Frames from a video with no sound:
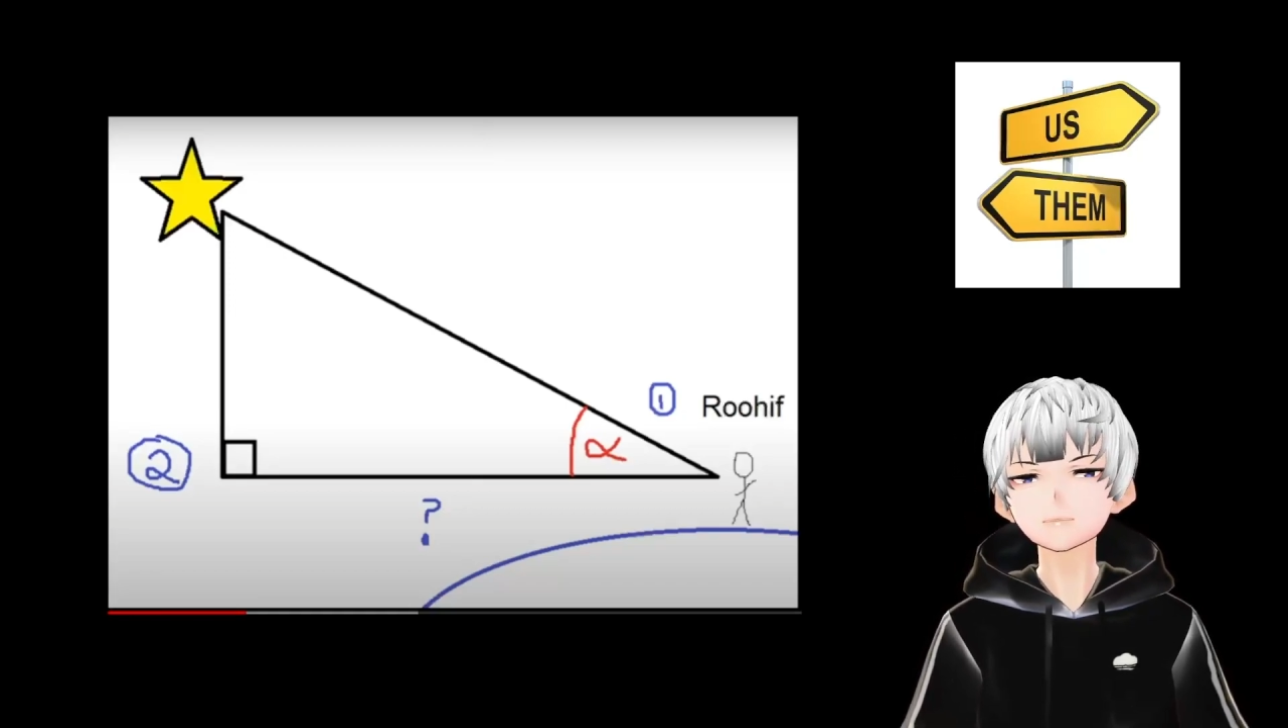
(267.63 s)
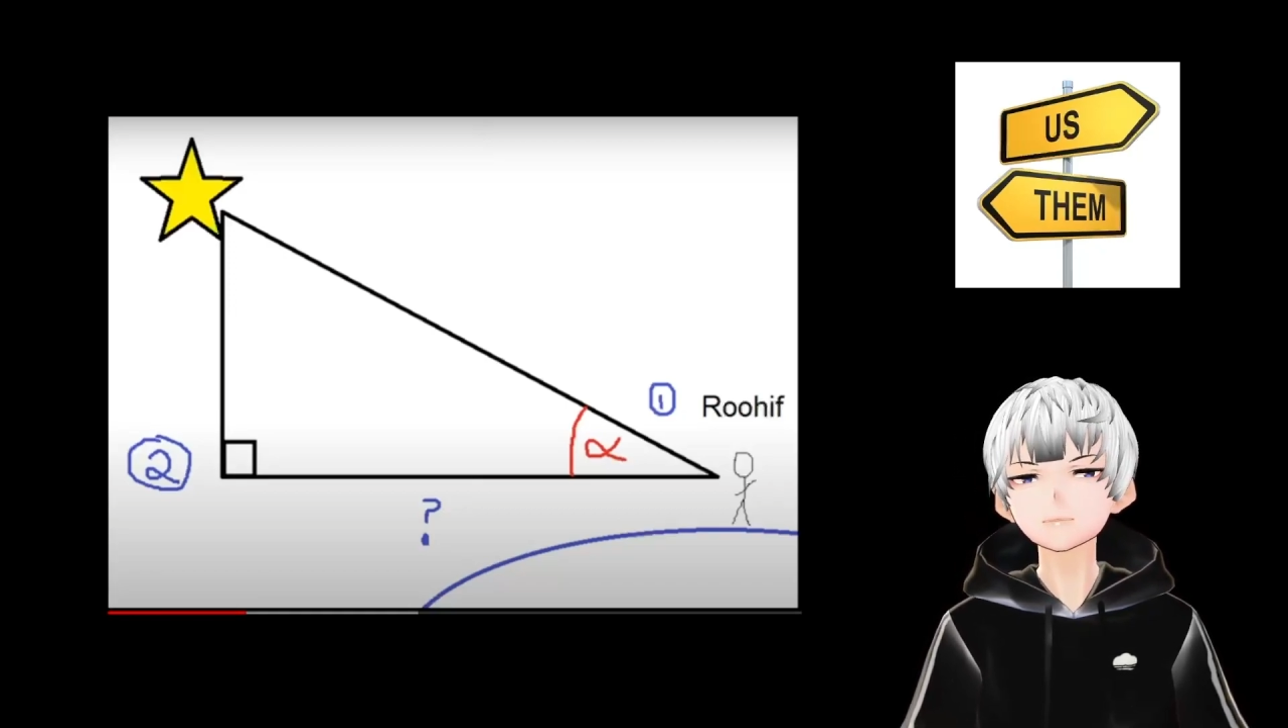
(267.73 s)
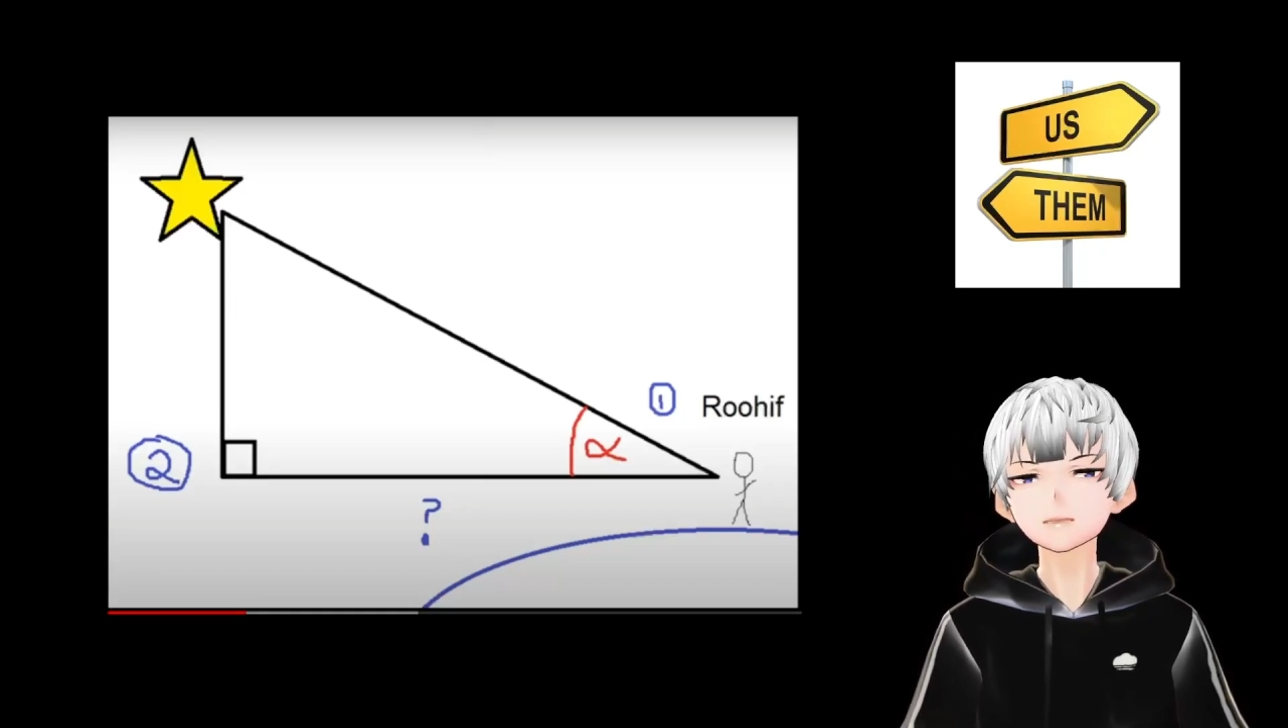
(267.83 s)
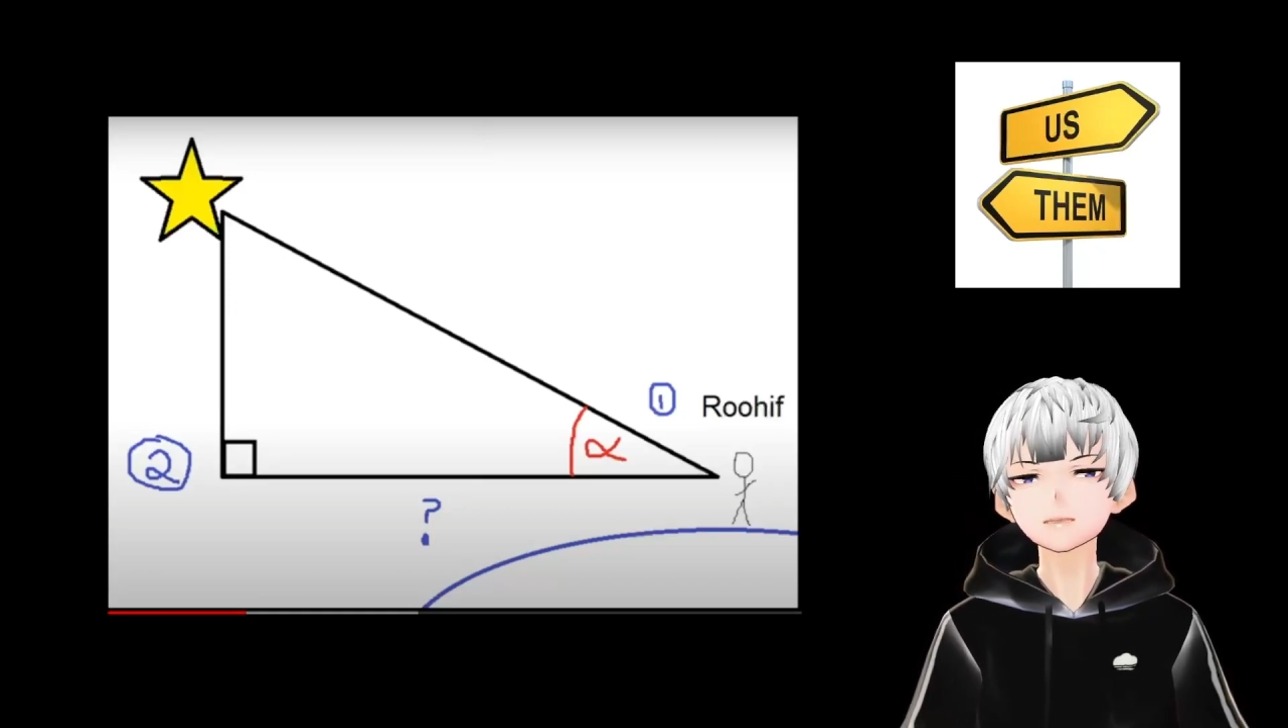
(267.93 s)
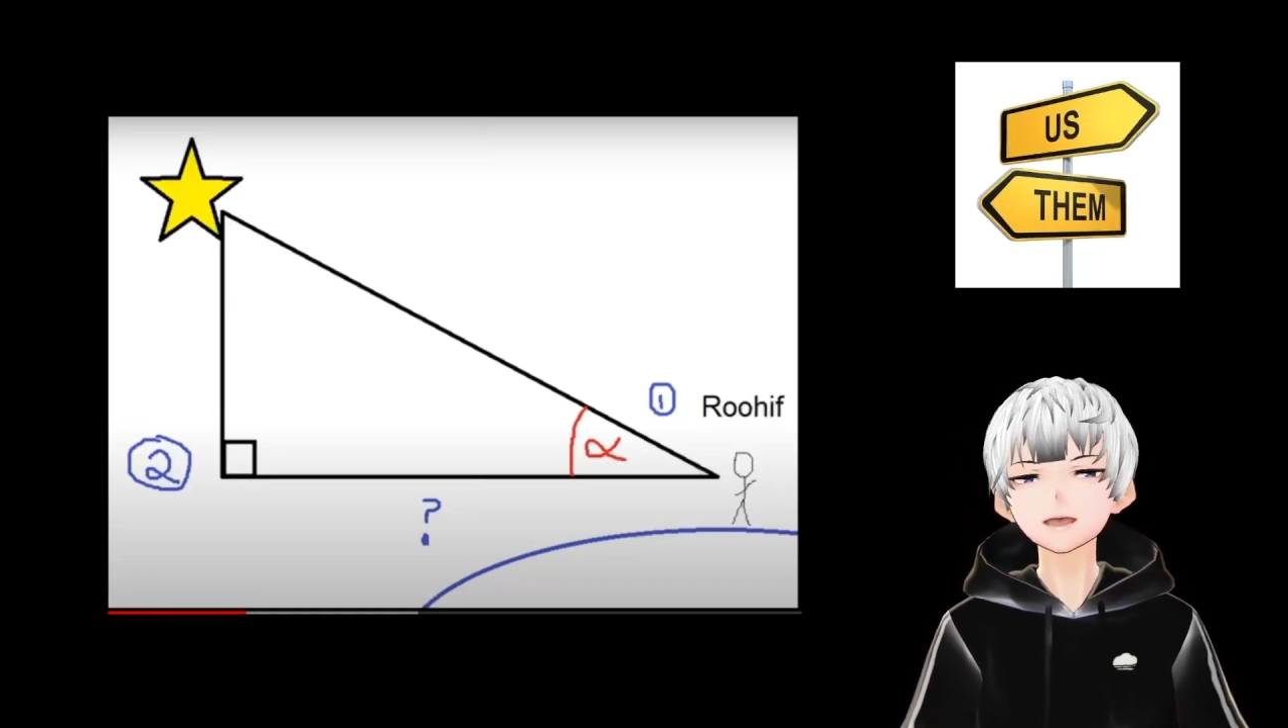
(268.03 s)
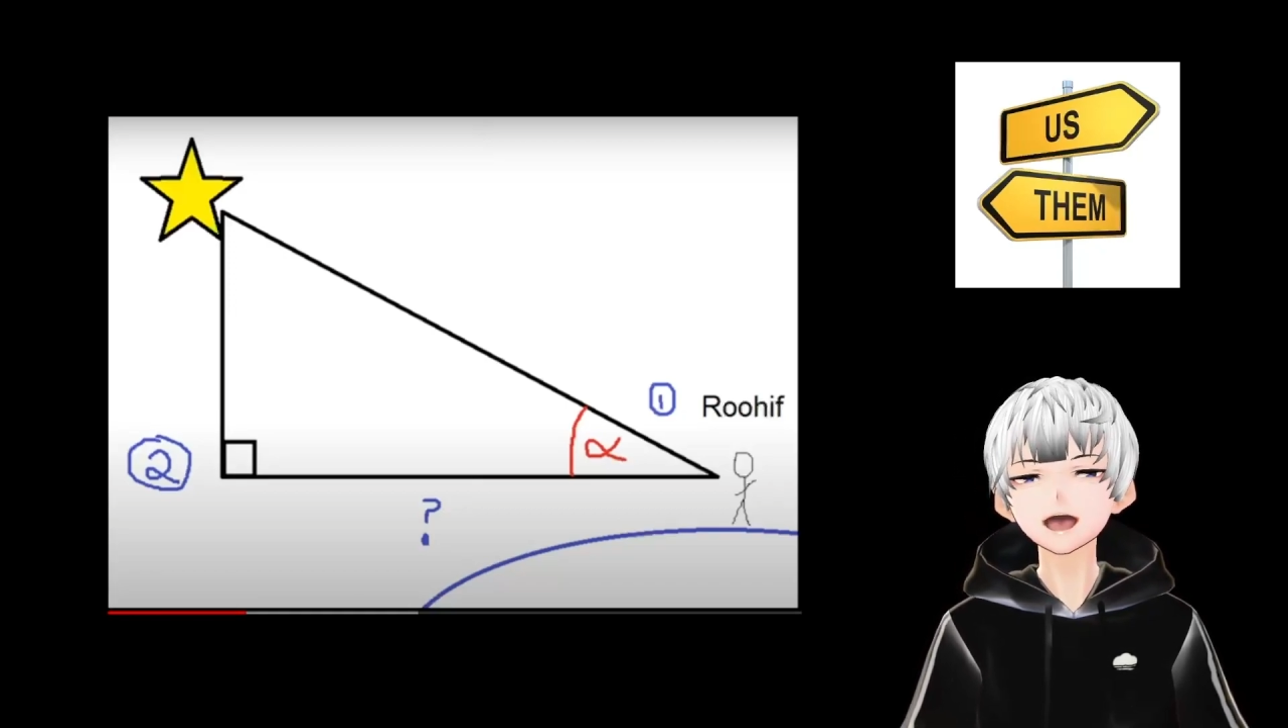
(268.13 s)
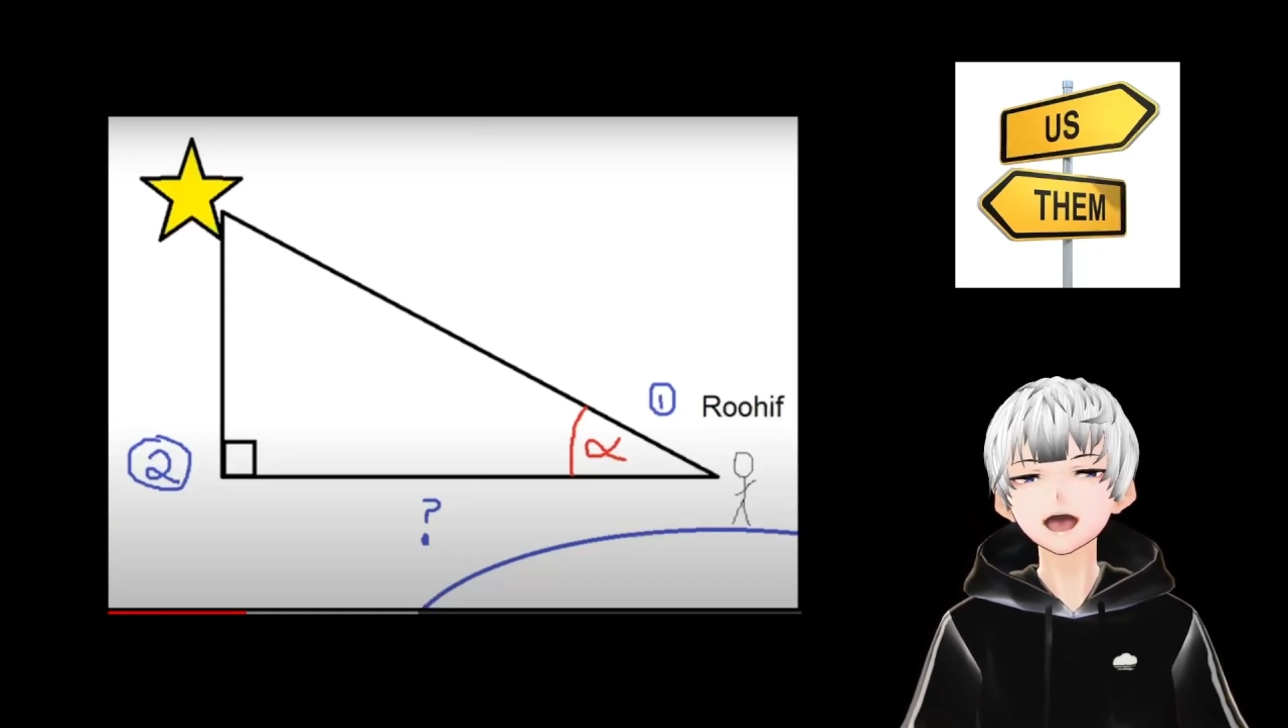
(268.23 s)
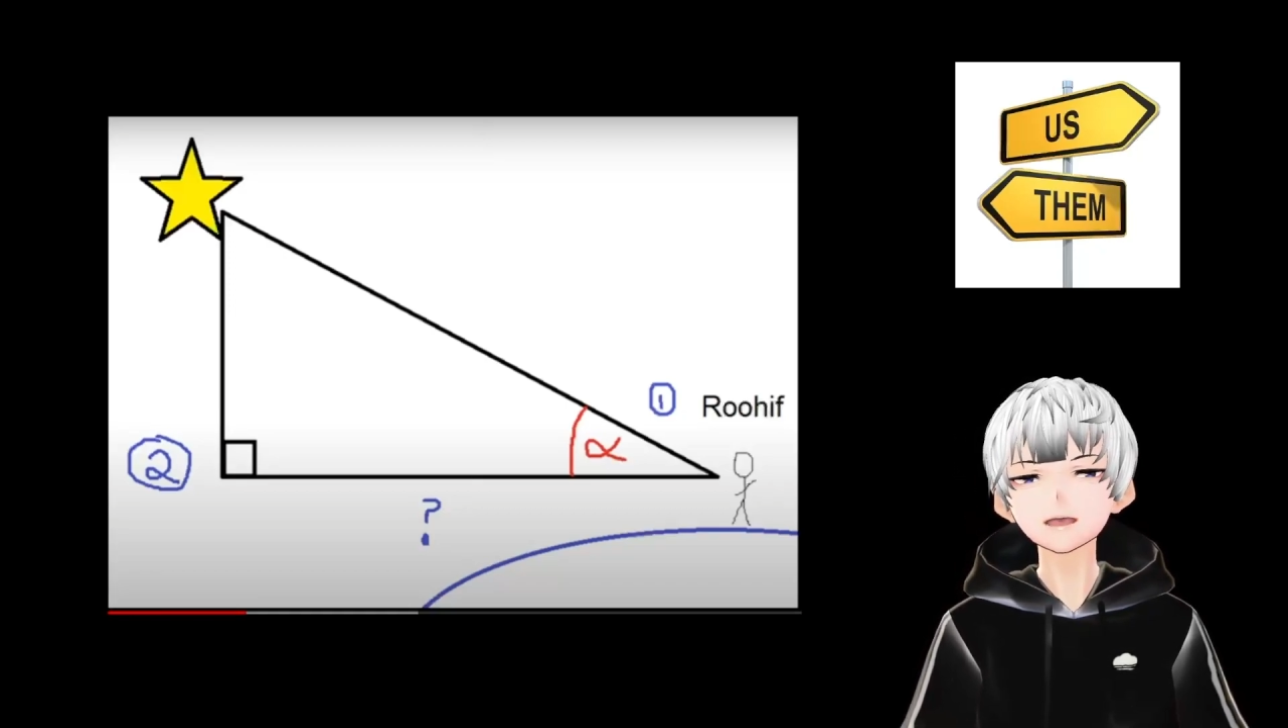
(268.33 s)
What did that